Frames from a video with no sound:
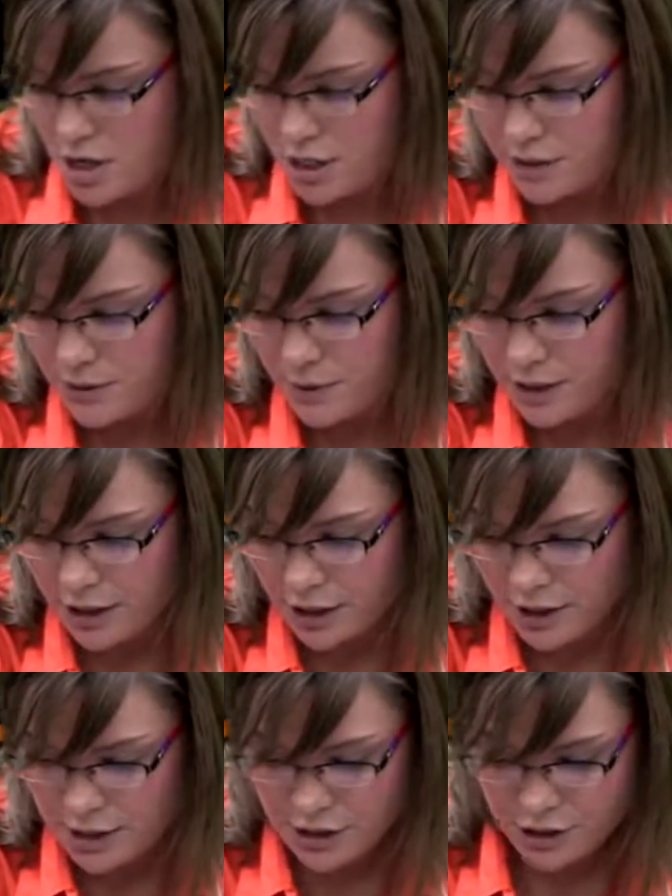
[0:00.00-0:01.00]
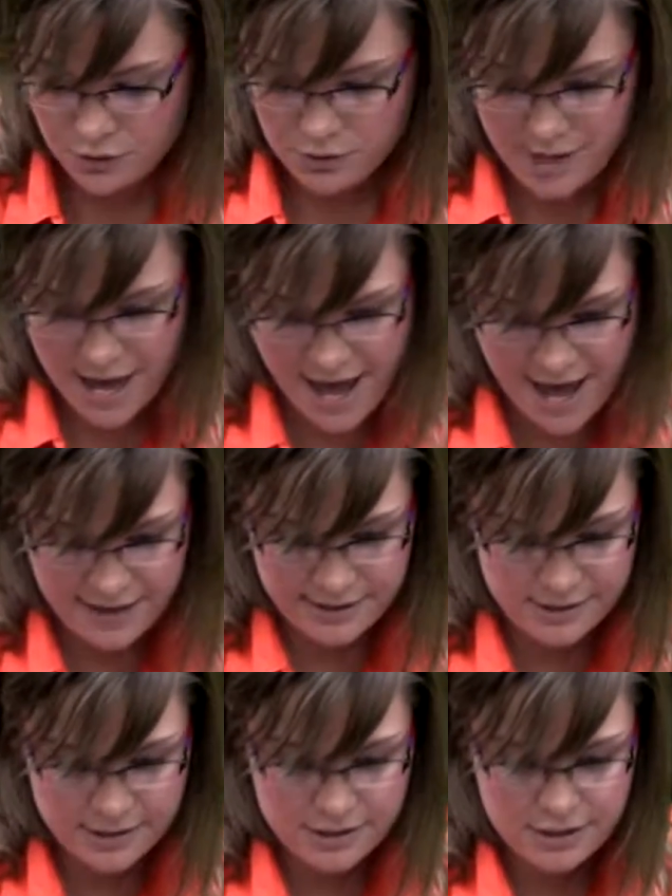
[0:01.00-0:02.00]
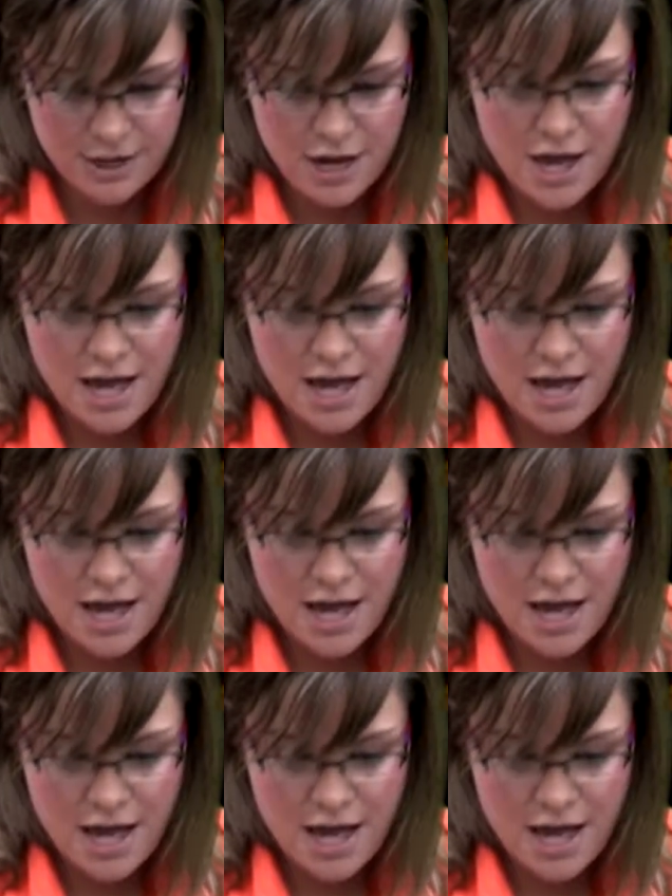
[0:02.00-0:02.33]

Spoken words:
So what you're going to do next